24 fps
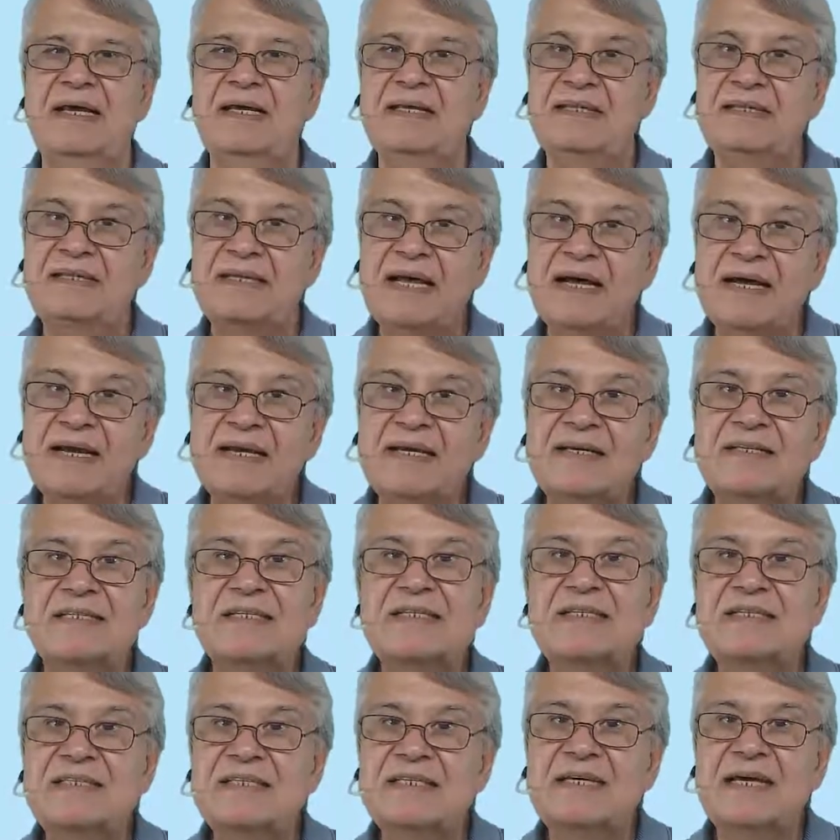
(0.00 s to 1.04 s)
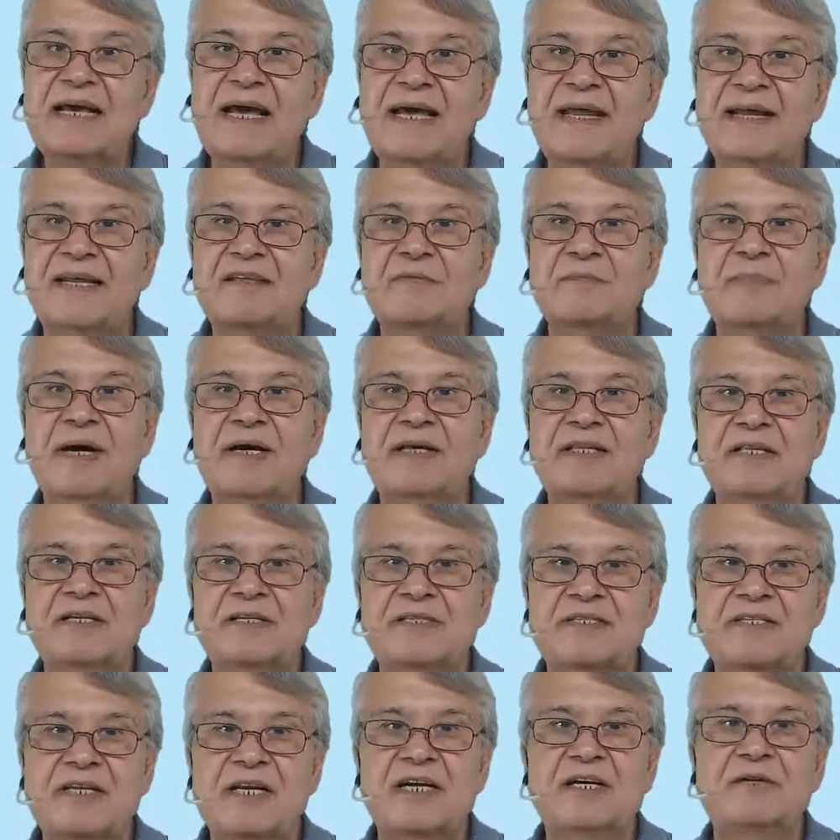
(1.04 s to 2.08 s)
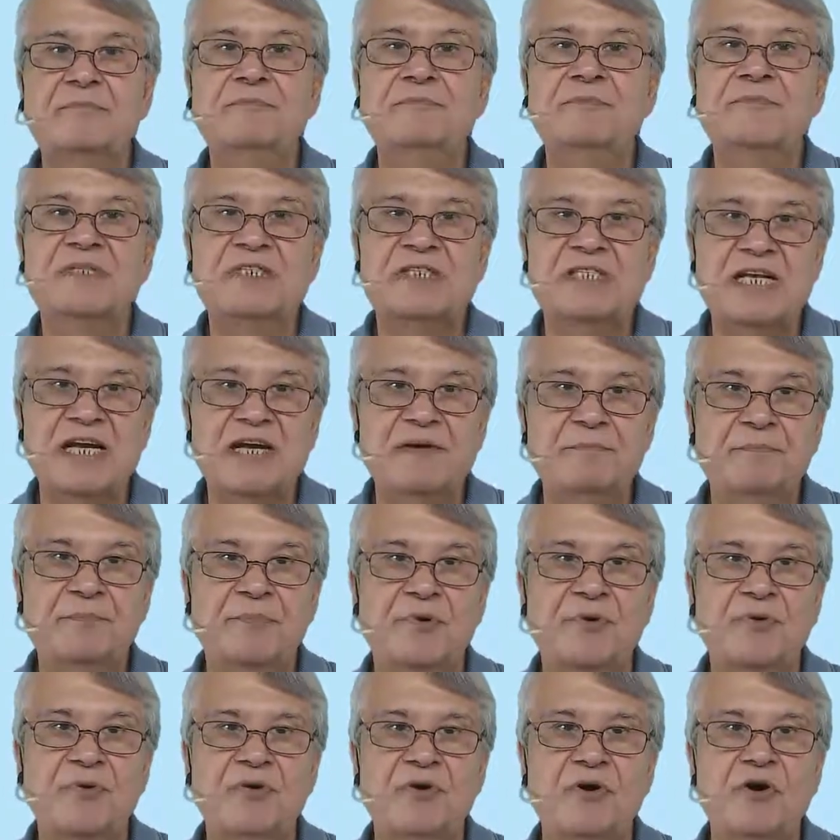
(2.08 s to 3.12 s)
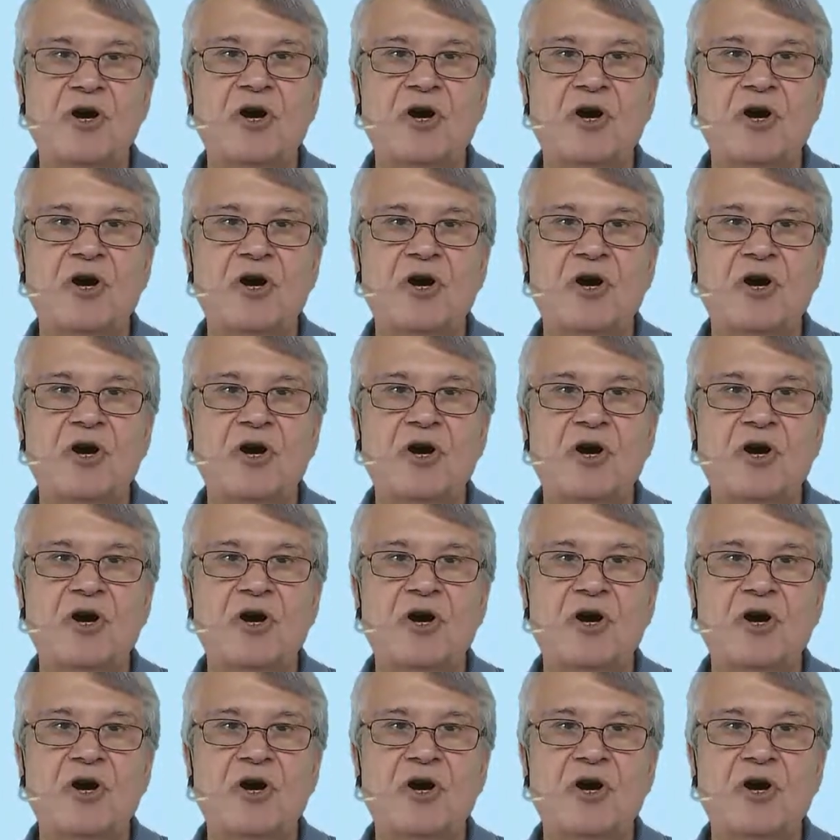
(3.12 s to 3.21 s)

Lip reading: and that is indicated by the term tempo,